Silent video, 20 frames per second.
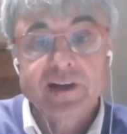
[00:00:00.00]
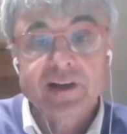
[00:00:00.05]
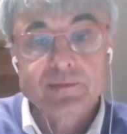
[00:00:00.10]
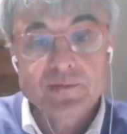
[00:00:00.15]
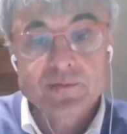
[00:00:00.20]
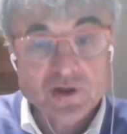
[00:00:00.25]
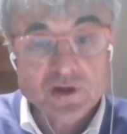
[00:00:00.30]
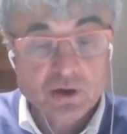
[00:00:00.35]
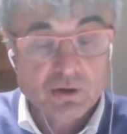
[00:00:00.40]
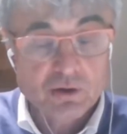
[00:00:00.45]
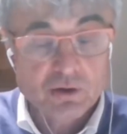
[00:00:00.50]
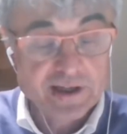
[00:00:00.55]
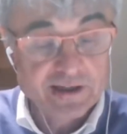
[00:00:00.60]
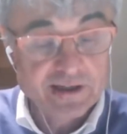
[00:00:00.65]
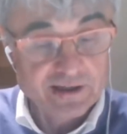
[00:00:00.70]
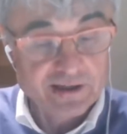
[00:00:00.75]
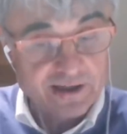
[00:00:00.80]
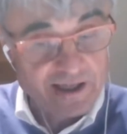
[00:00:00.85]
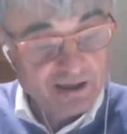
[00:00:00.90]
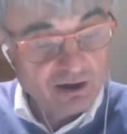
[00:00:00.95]
them. So
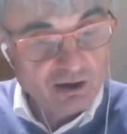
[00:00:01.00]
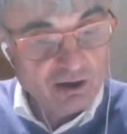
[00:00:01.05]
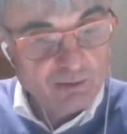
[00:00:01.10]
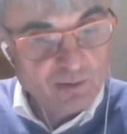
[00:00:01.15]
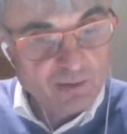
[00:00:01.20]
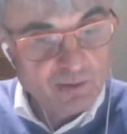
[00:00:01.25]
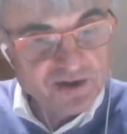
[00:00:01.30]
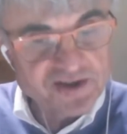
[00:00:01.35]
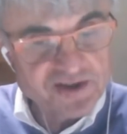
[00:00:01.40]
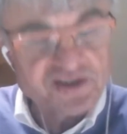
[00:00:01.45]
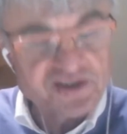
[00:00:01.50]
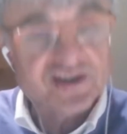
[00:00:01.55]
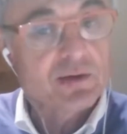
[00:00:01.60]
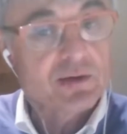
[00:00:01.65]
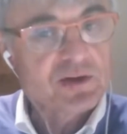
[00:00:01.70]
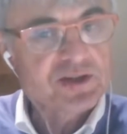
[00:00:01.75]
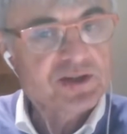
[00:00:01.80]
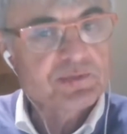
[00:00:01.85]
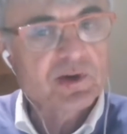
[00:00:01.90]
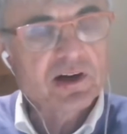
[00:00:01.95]
in all modesty,
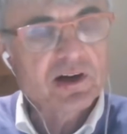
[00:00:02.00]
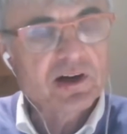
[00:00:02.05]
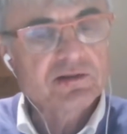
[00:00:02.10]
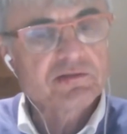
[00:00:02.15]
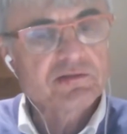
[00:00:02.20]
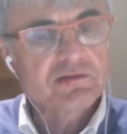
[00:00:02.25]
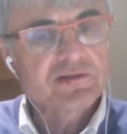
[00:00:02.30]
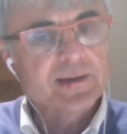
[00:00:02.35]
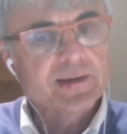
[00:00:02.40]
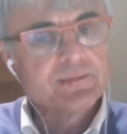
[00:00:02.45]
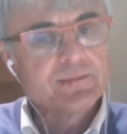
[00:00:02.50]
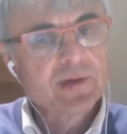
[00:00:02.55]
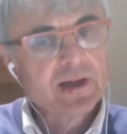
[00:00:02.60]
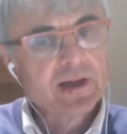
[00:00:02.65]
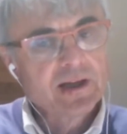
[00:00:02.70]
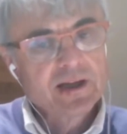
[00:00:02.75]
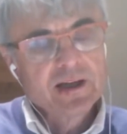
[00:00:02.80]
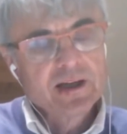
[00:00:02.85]
I was part of them.